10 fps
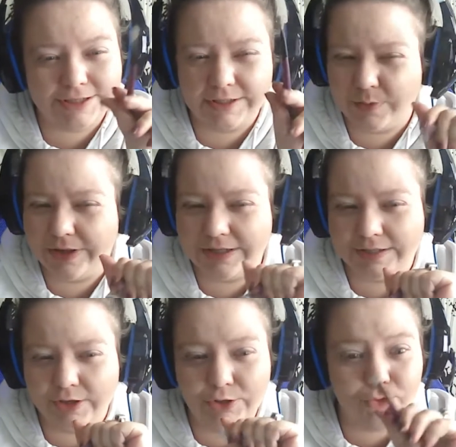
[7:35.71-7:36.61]
That's why they
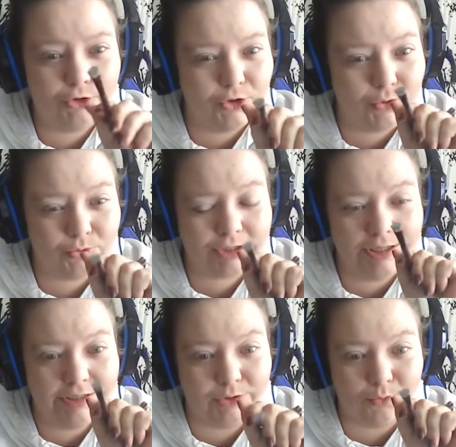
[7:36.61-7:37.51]
tell you don't
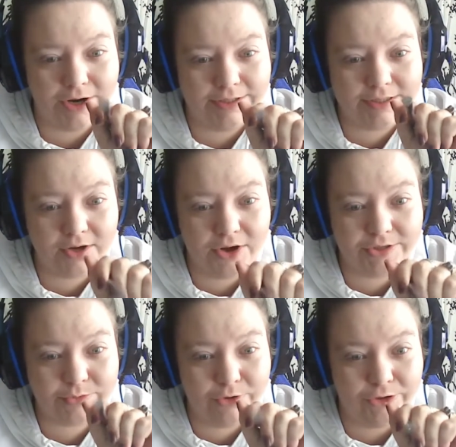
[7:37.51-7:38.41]
eat the red
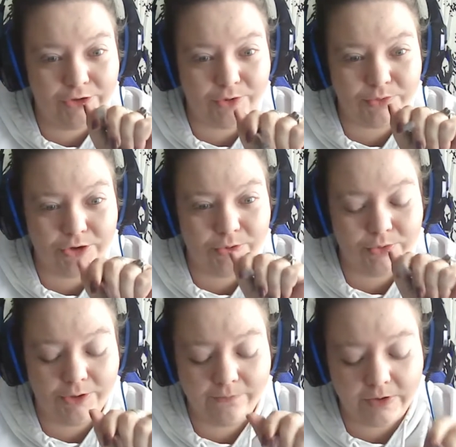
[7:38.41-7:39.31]
sauce when you don't know who
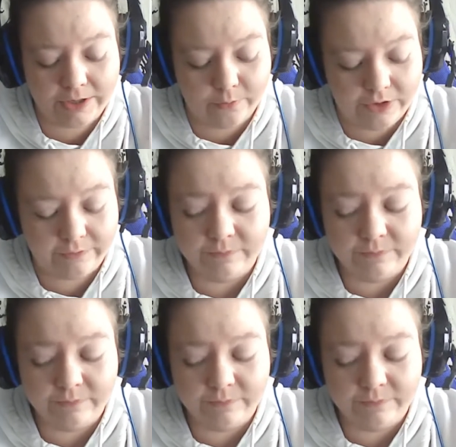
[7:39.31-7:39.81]
you're fucking with.